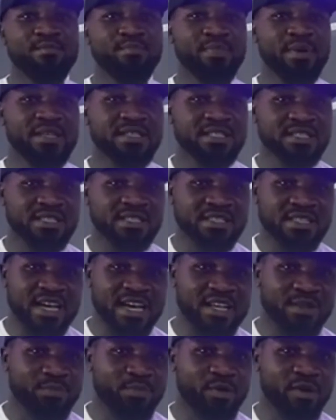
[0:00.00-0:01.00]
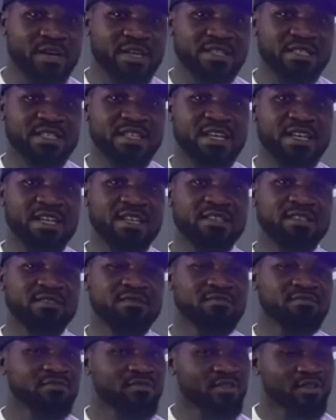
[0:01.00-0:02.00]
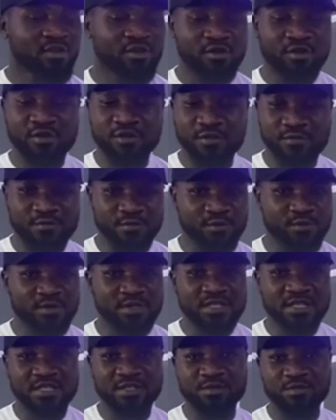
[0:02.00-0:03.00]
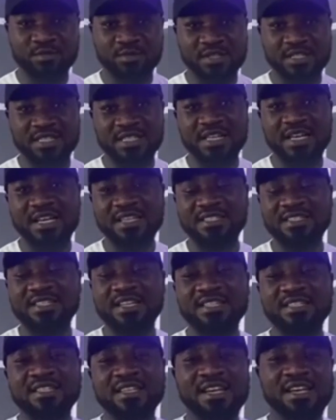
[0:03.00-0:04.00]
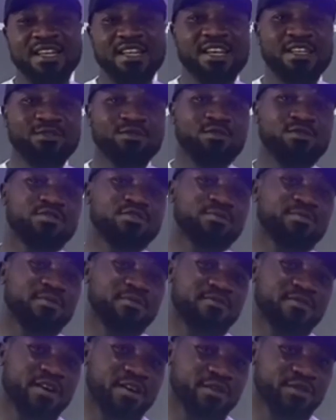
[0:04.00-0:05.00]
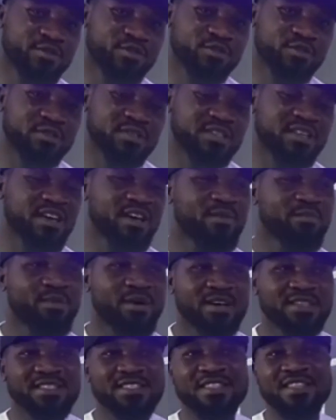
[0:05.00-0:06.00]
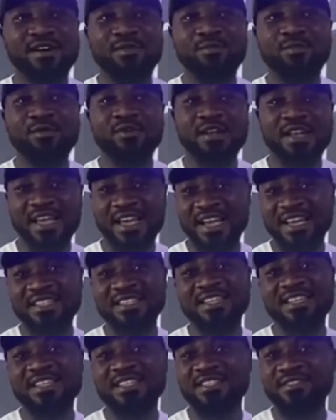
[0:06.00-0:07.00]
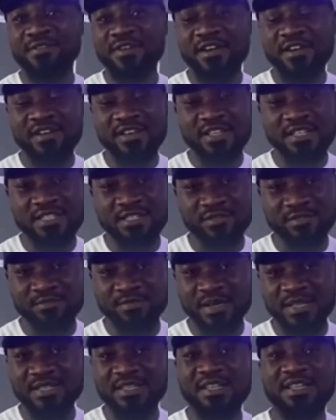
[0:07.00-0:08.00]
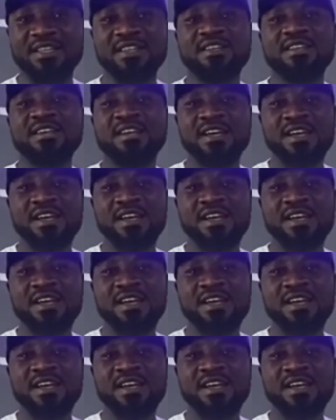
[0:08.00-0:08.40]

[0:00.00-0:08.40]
pesticide poisoning, all of these things. We'll discuss that. And that's going to be very short. Paracetamol, like I said, is very detailed, but then